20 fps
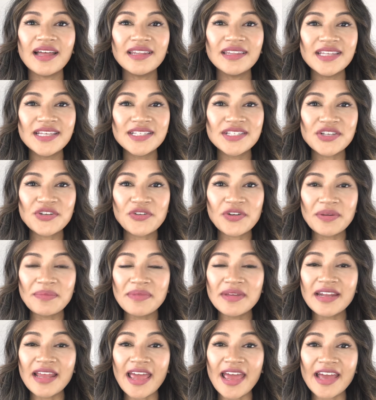A lease
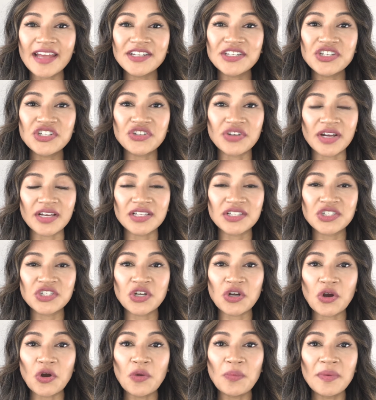agreement and address
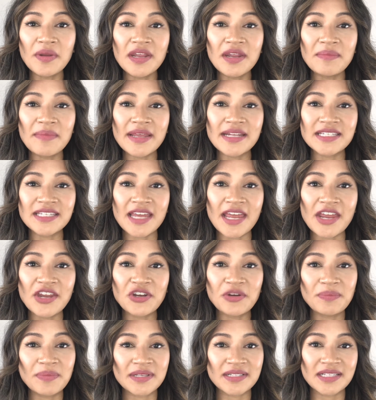to open and maintain
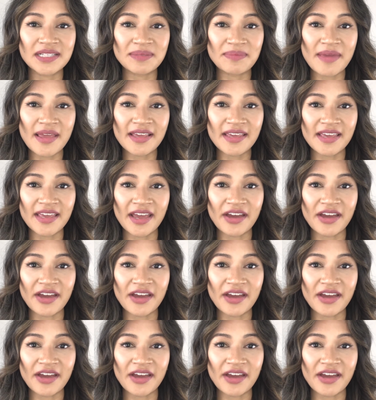your business bank